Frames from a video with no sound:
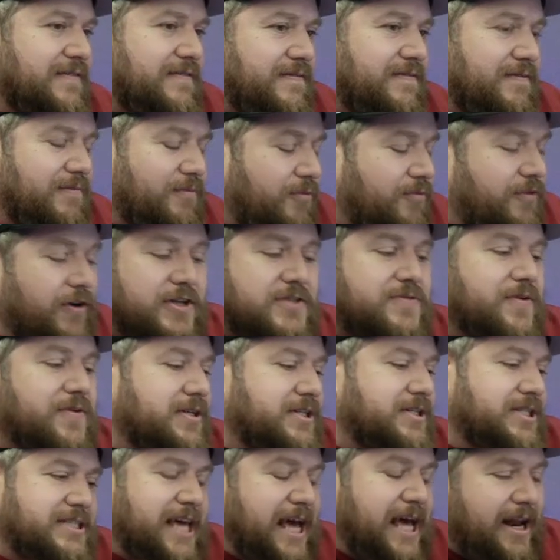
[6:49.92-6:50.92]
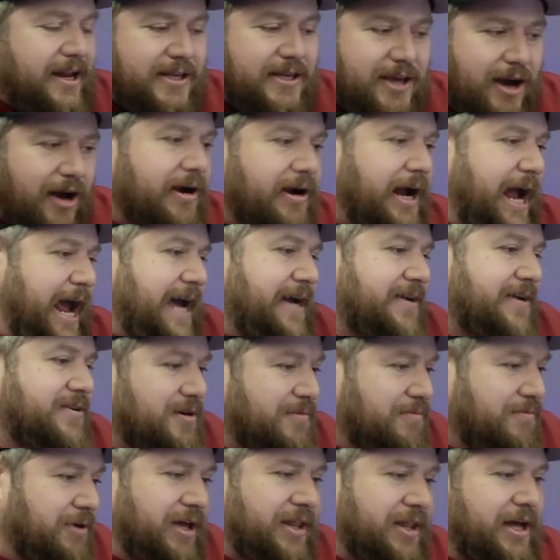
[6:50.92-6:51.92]
First of all, just get a young actor to
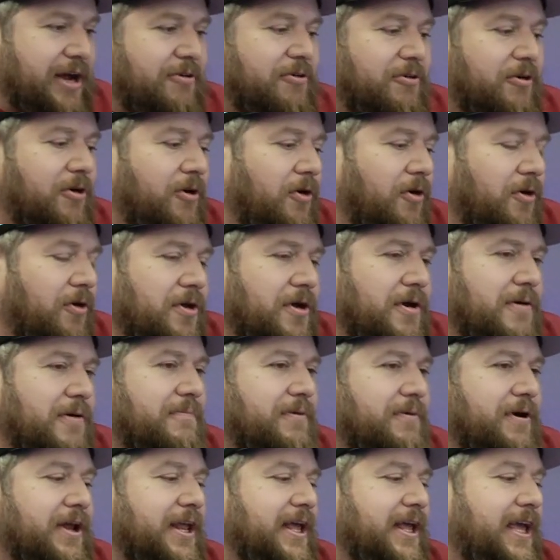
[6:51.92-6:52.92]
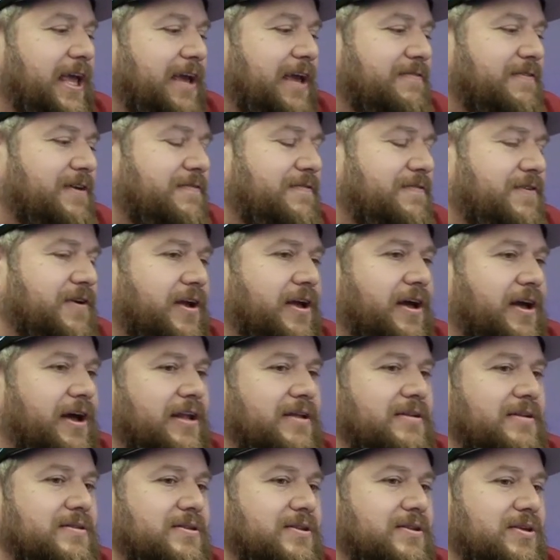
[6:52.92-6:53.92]
play that role. But even if you're going to
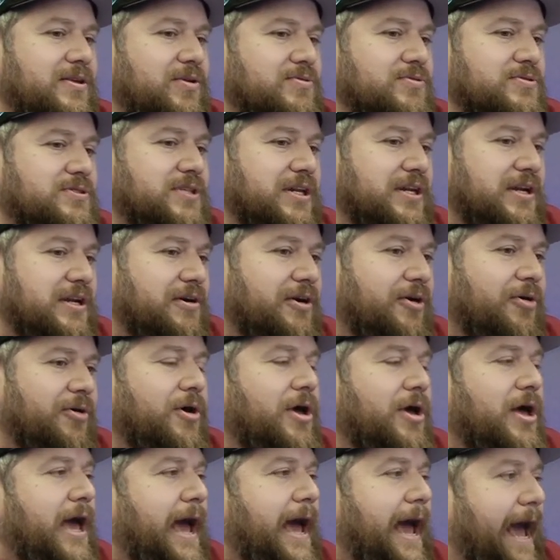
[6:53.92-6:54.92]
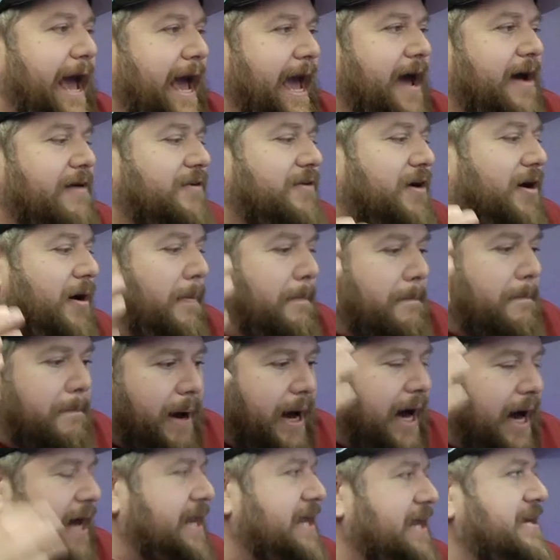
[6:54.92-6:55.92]
use De Niro, have a
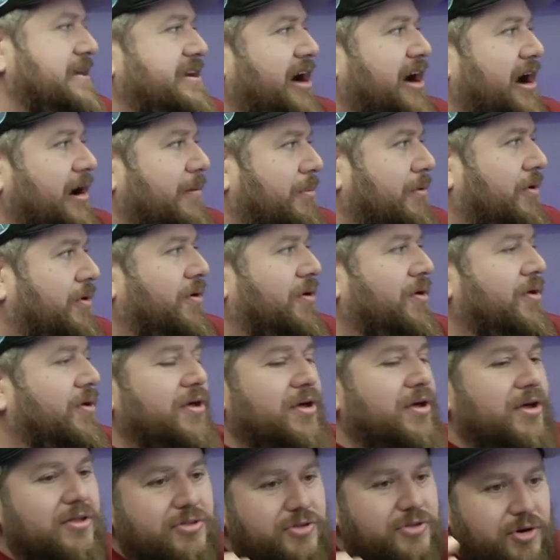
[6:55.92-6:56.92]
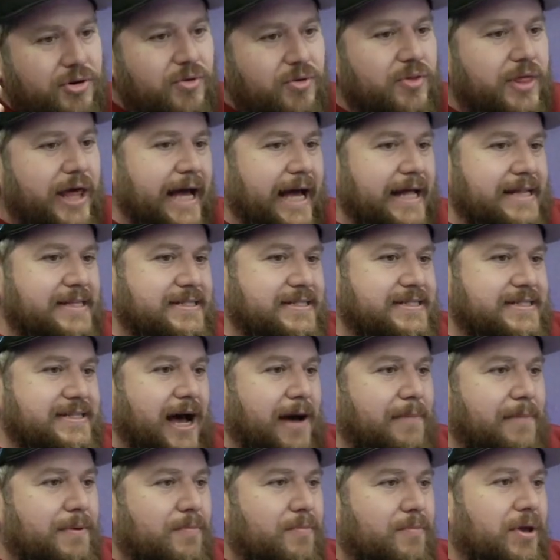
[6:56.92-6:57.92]
body double do that
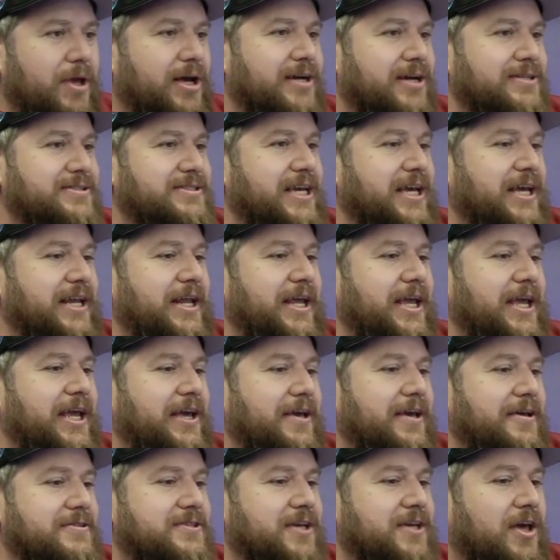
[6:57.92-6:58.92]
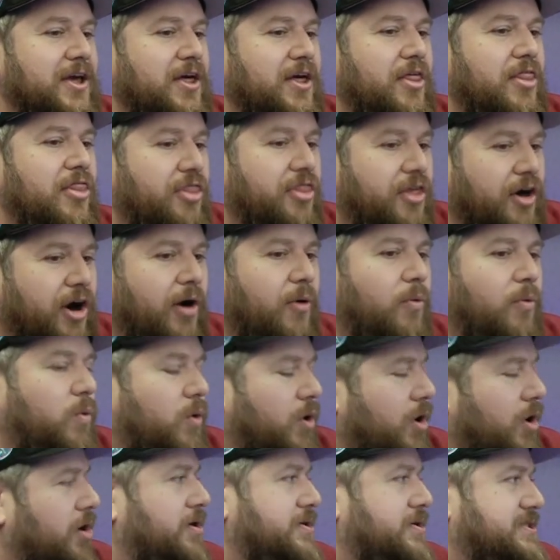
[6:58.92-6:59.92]
stomping, because it is the
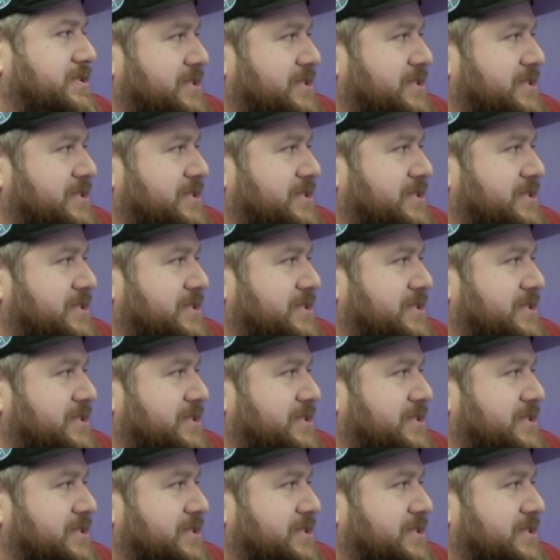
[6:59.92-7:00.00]
worst